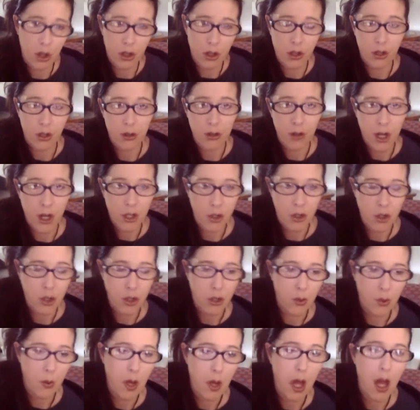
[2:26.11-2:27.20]
to trust
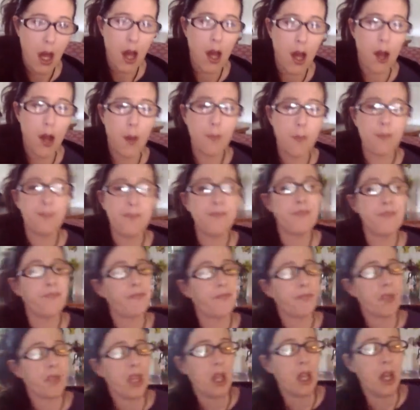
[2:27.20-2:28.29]
you.
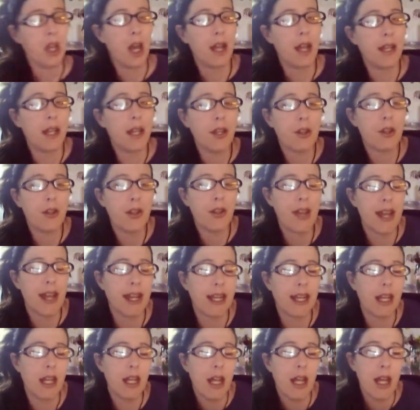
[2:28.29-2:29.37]
Another thing
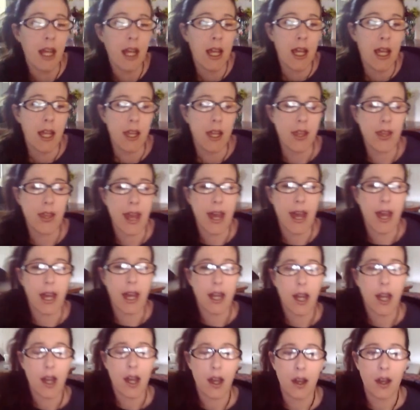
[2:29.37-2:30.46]
that
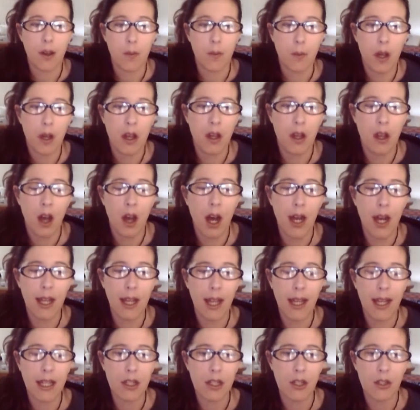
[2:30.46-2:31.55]
I
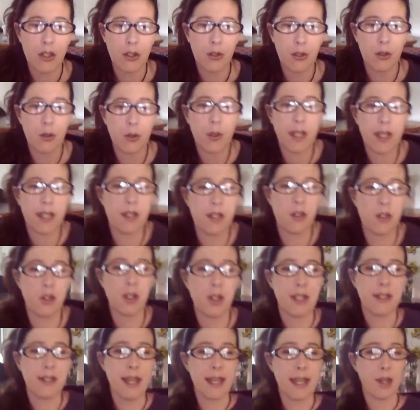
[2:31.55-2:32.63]
like to do is you can
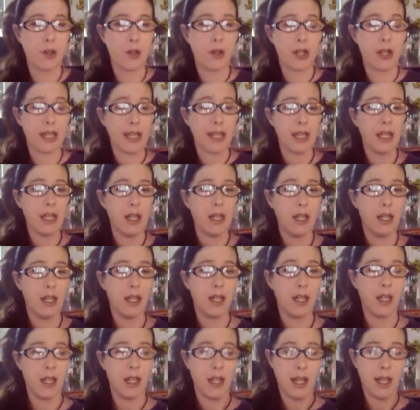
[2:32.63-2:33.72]
take a hoodie,
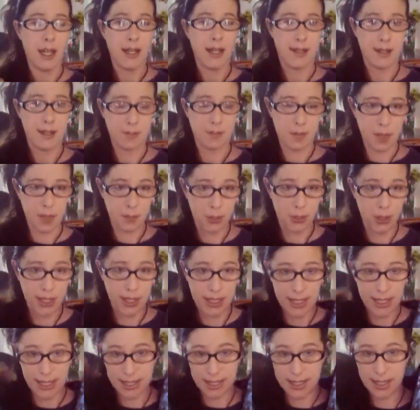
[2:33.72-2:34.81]
a zipped up hoodie
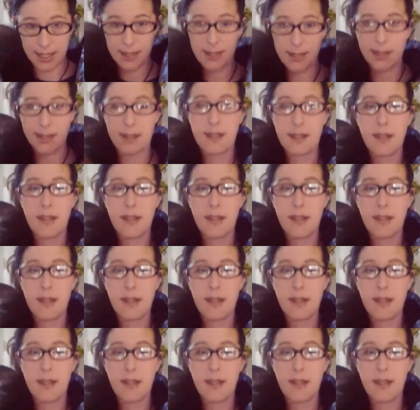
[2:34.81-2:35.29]
like this,